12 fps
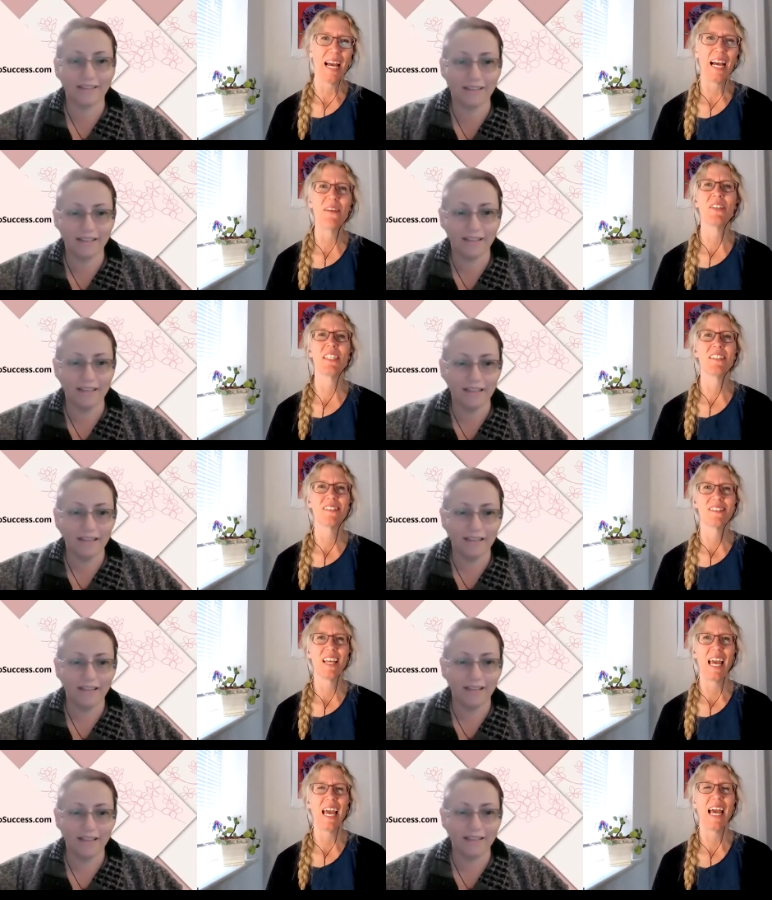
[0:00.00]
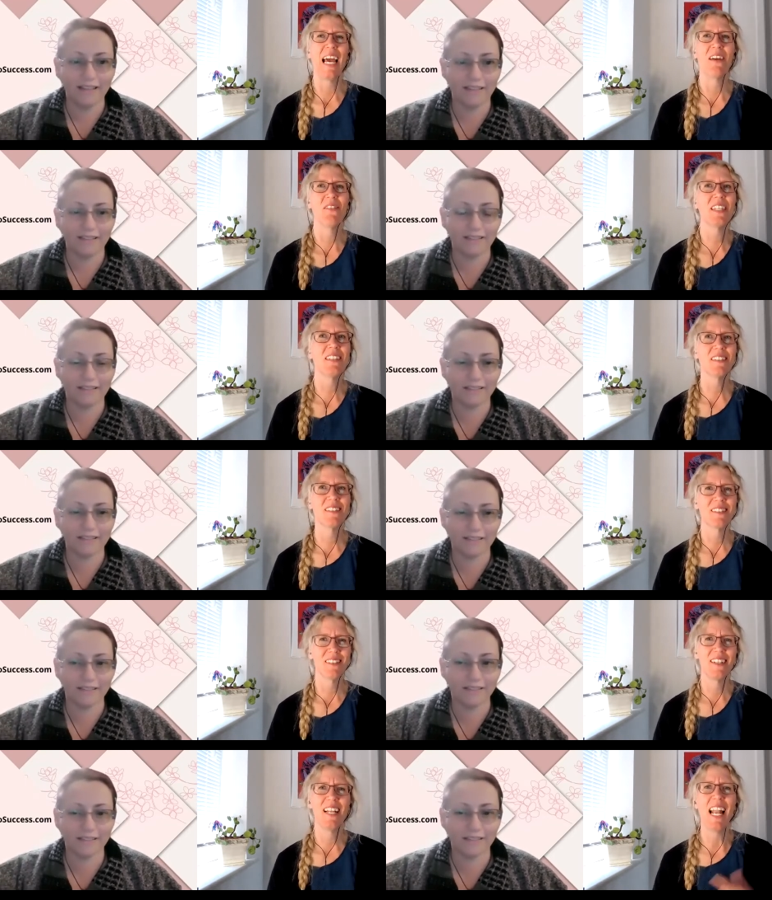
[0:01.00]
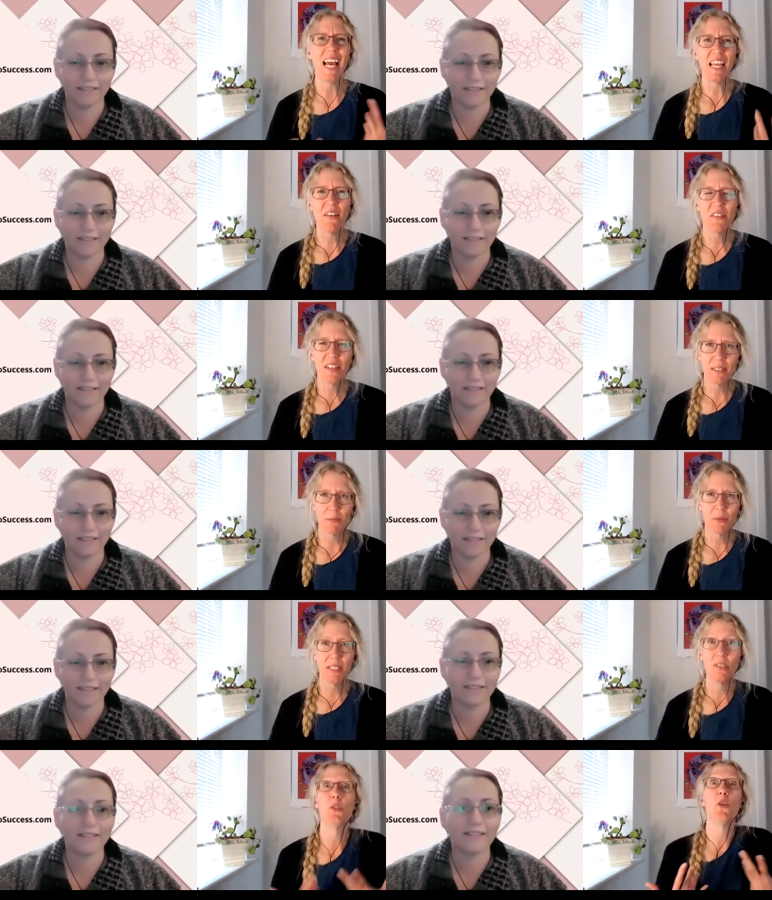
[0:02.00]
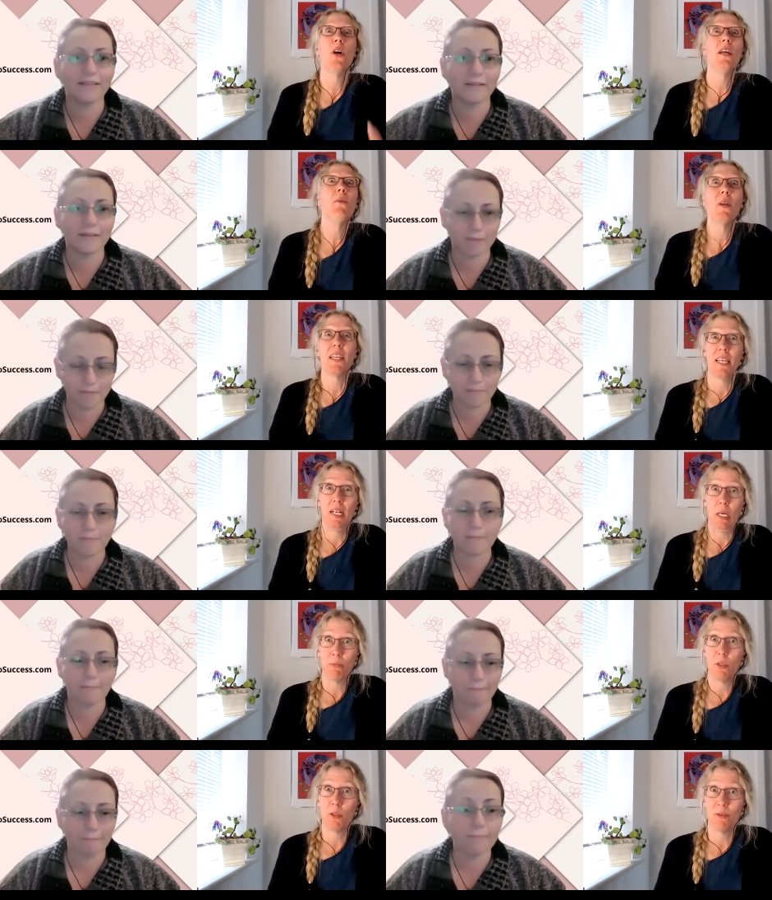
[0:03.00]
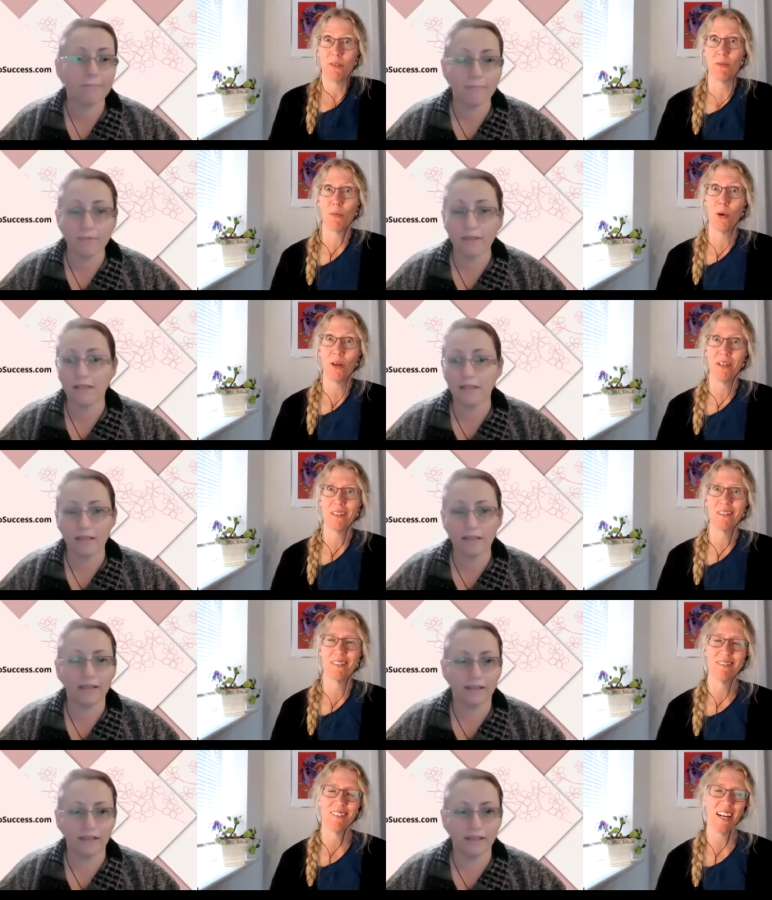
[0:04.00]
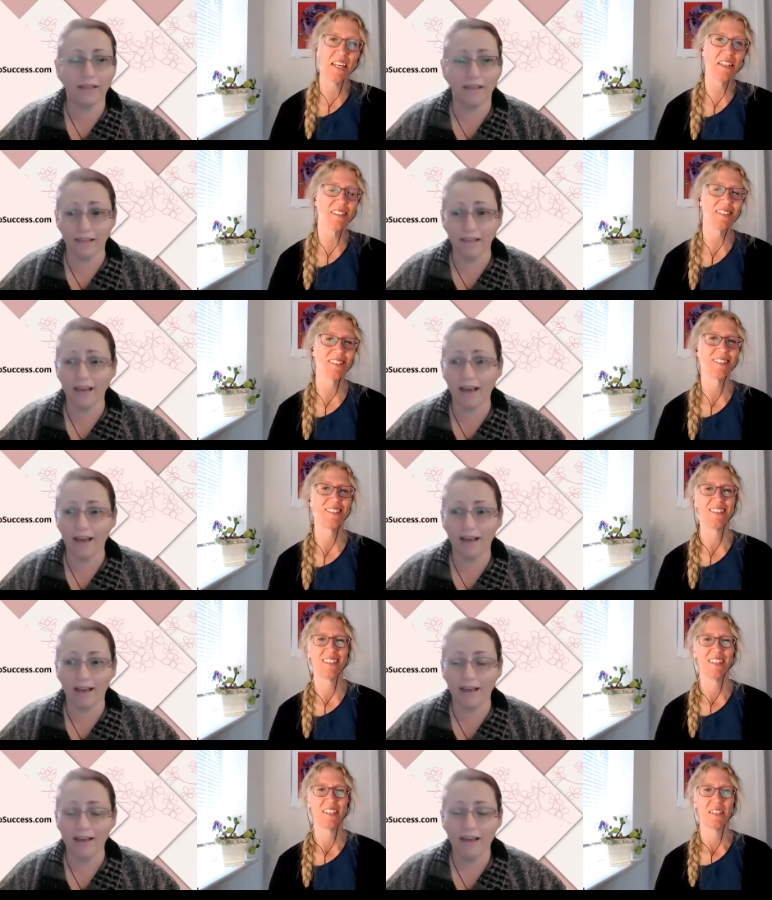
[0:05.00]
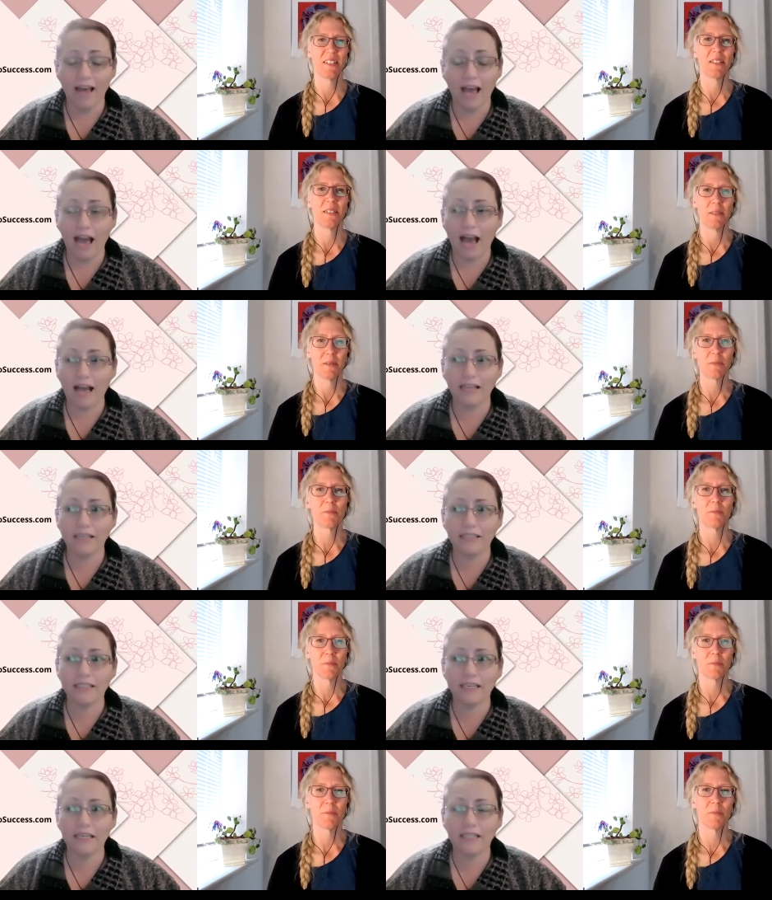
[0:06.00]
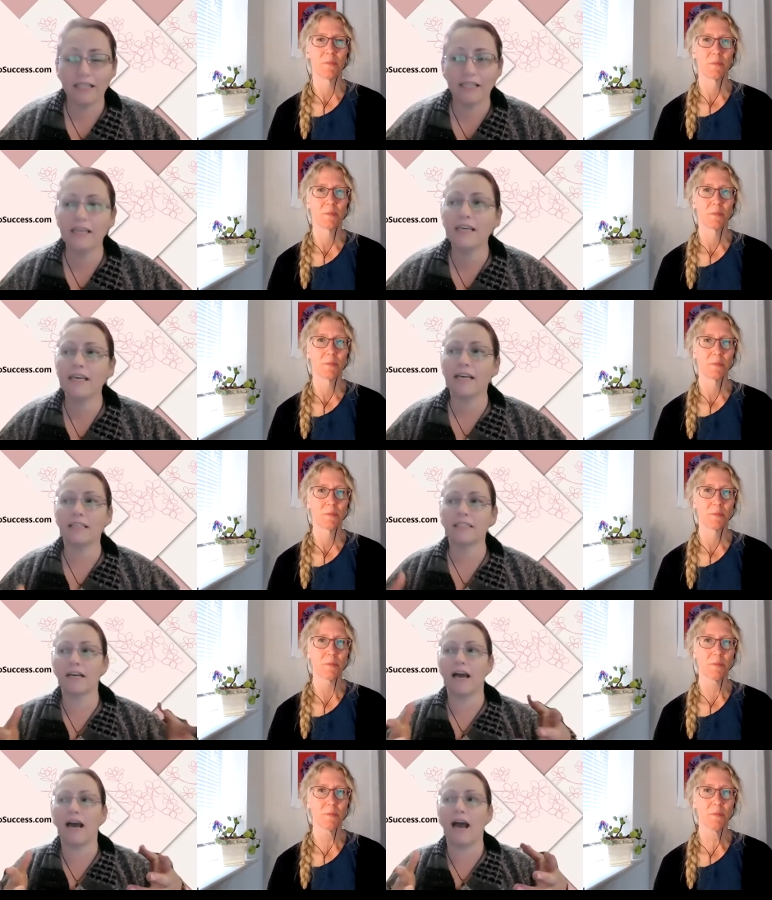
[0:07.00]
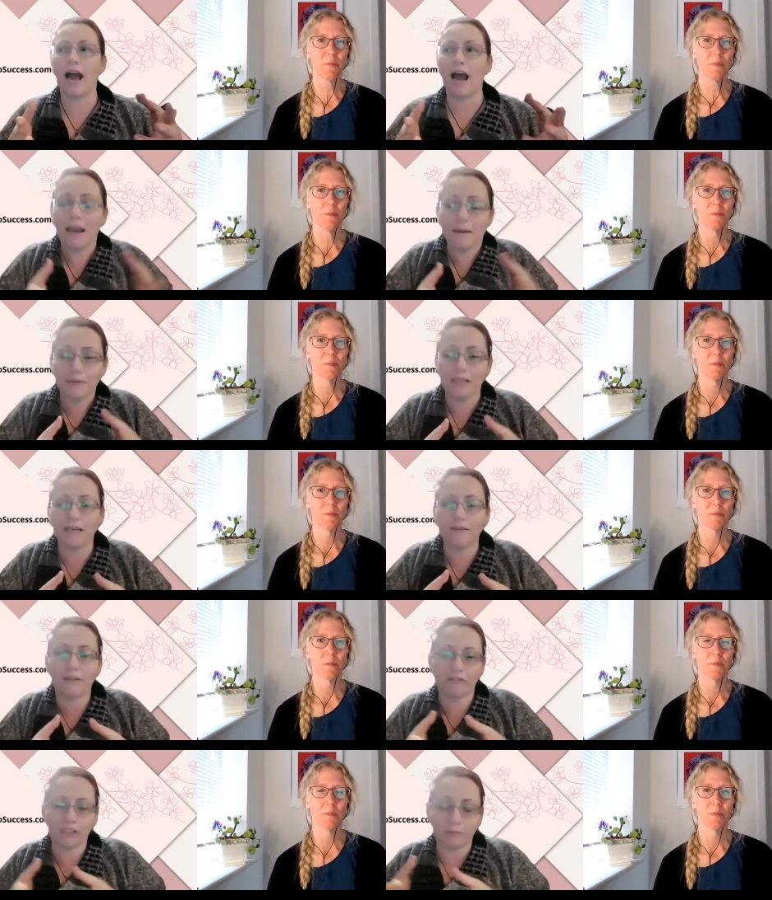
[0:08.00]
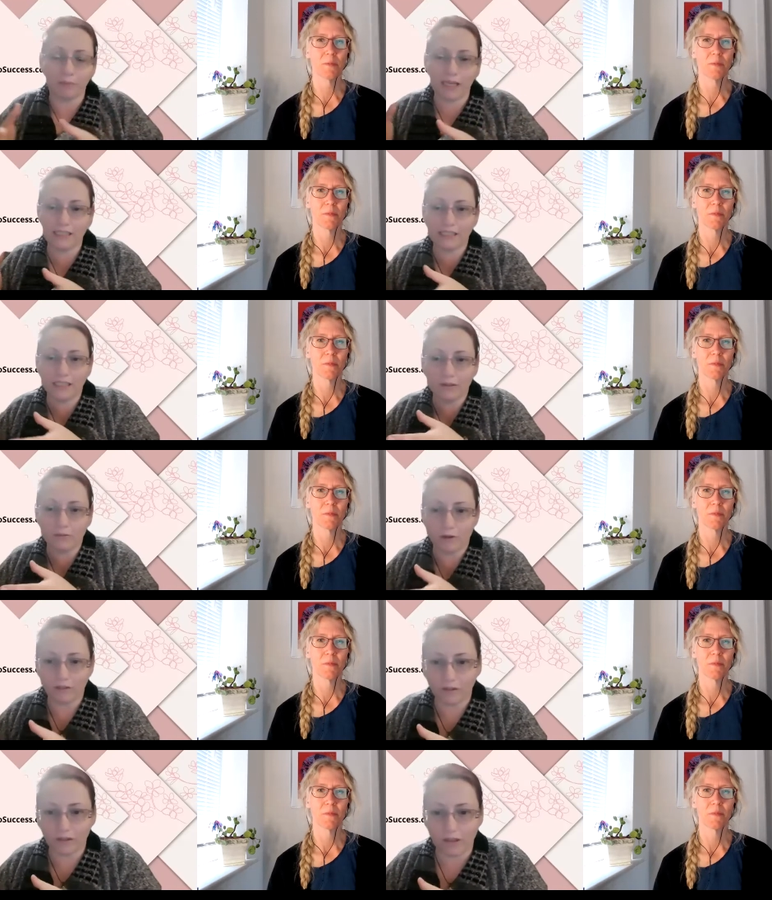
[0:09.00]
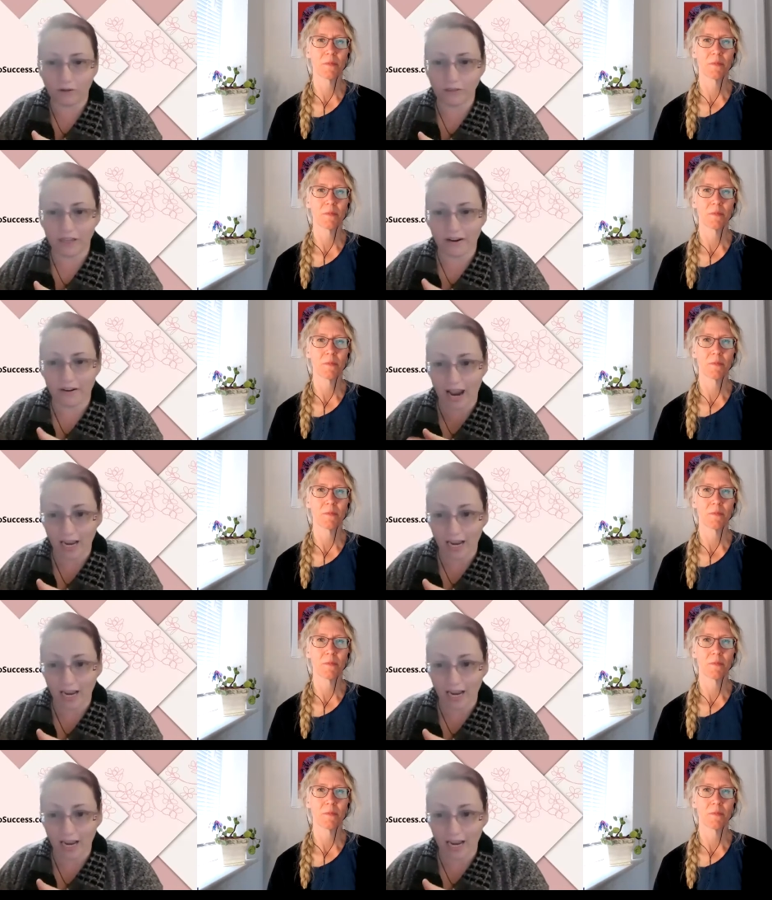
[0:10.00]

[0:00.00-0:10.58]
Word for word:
Speaker 1: having having a life that we enjoy waking up to in the morning,
Speaker 2: right? And you see, the thing is, I believe there is a place in the world for those that are